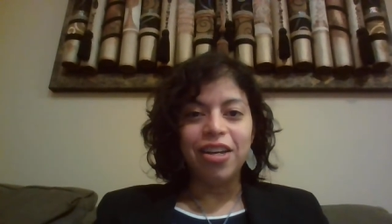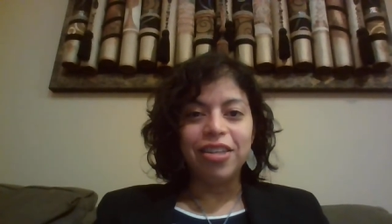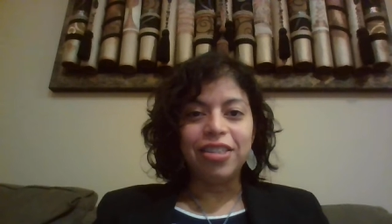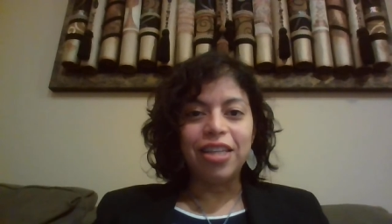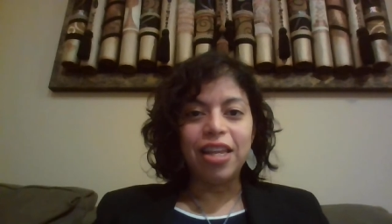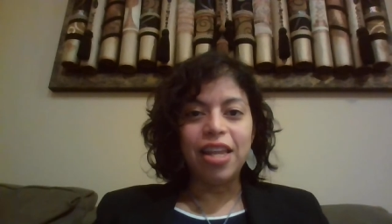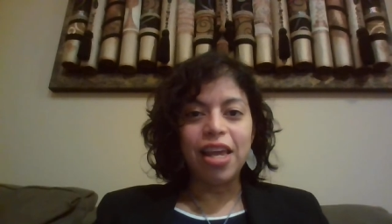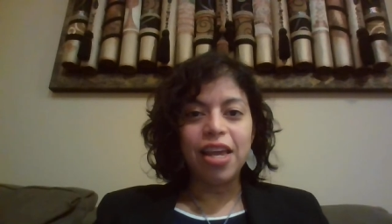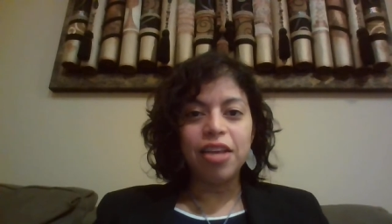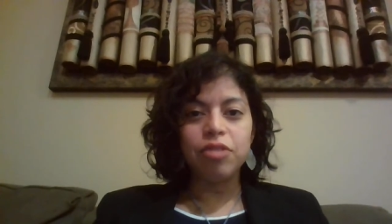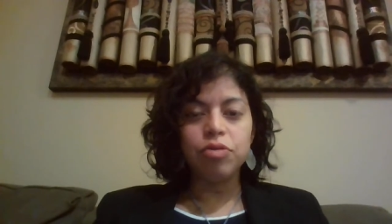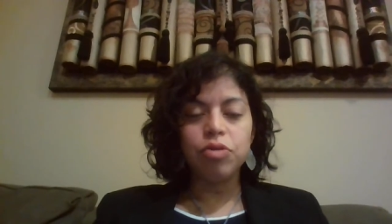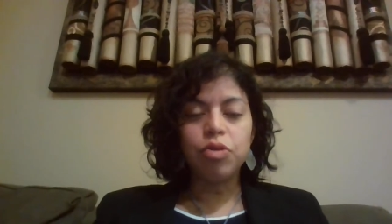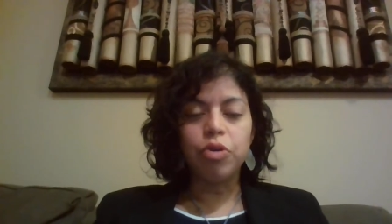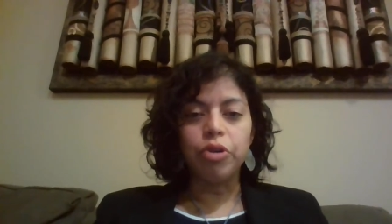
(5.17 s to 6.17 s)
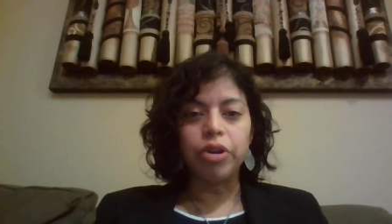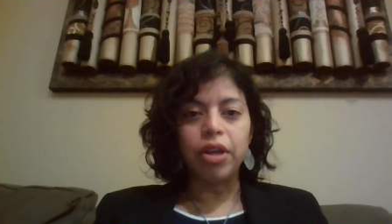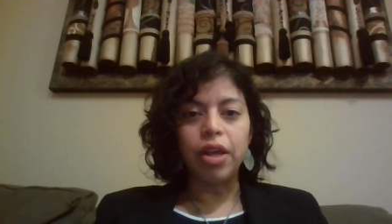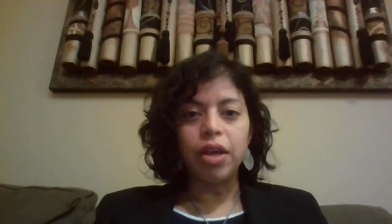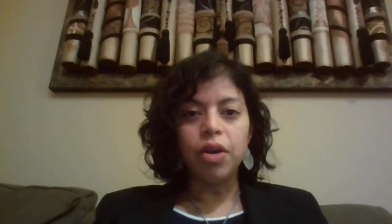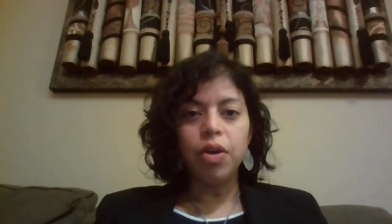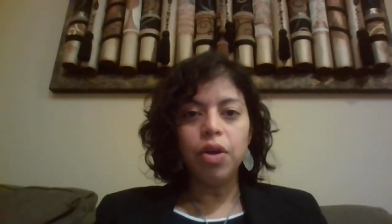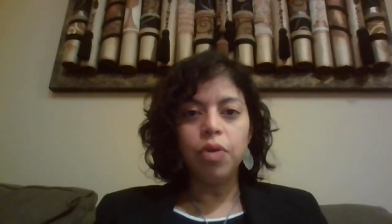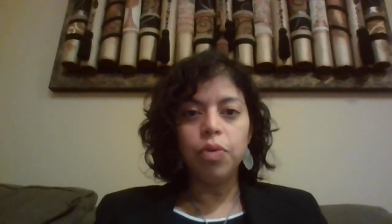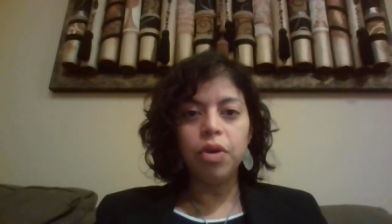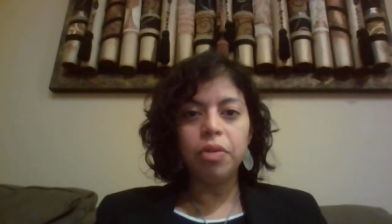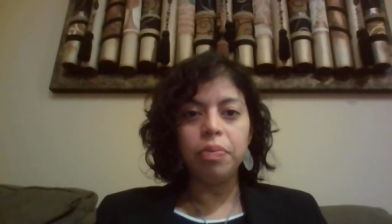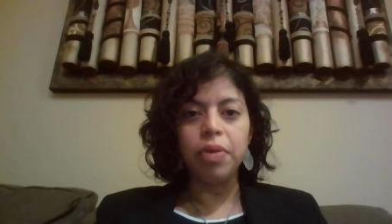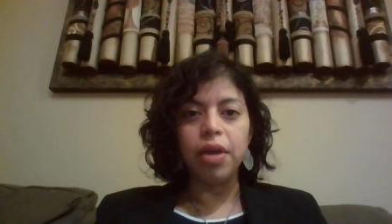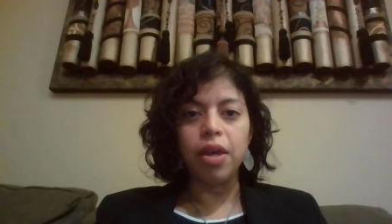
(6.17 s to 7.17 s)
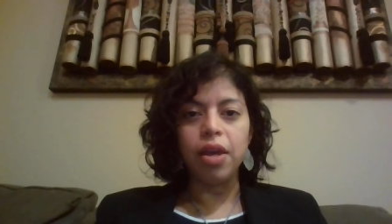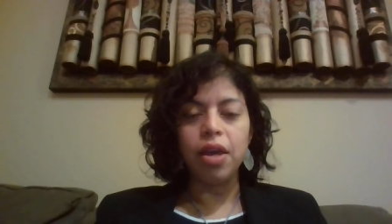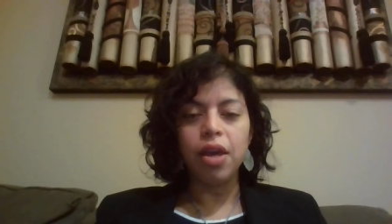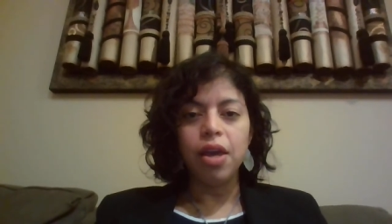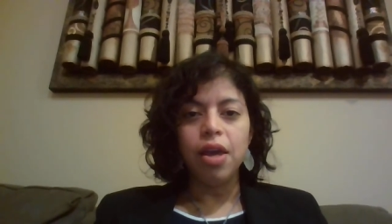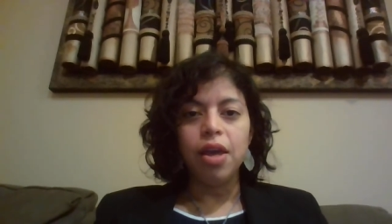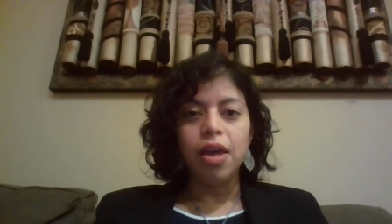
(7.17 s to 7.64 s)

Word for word: Today's recording will be